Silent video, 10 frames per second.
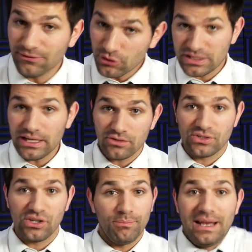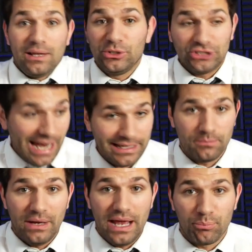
if you're saying to yourself, man, I wish I could buy a